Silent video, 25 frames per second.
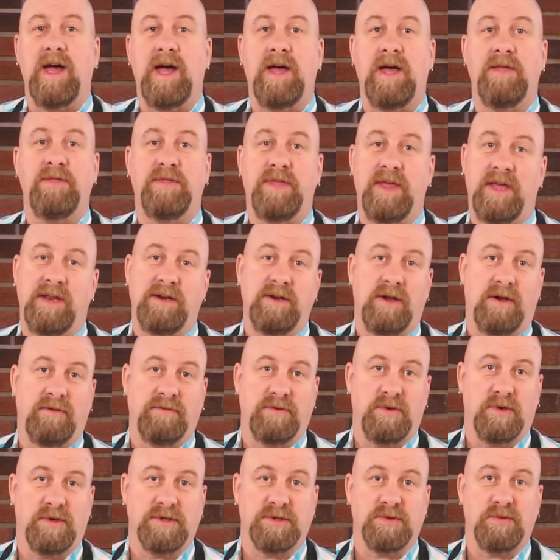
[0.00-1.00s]
And then, of
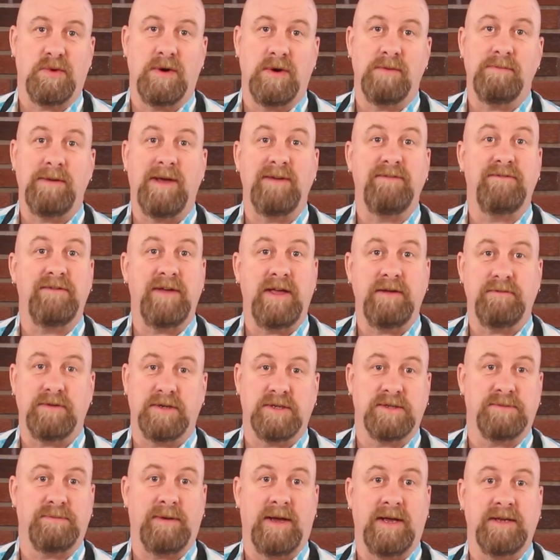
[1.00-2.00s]
course, one of my
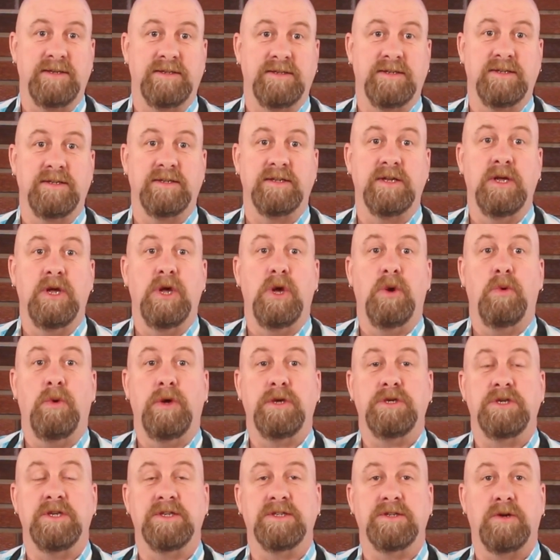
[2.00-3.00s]
favorite spices,
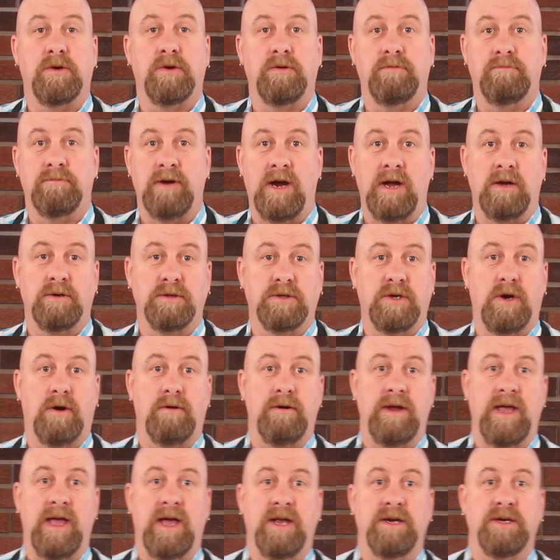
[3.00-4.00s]
which is ground
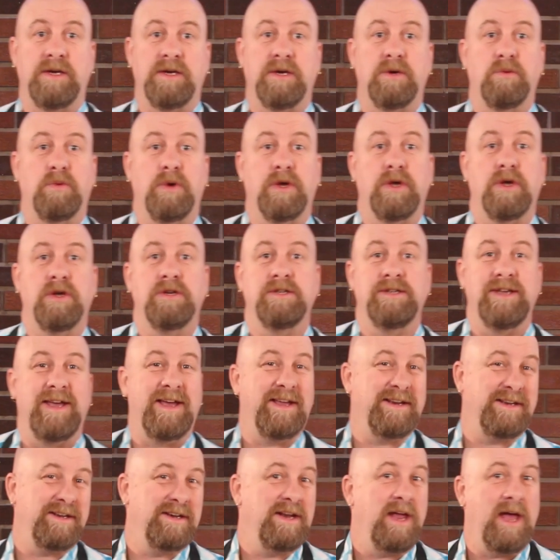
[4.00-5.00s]
coriander. We're going to
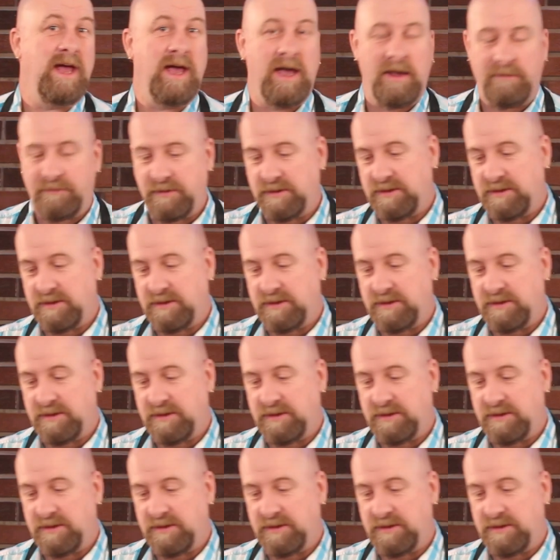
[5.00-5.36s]
add in half a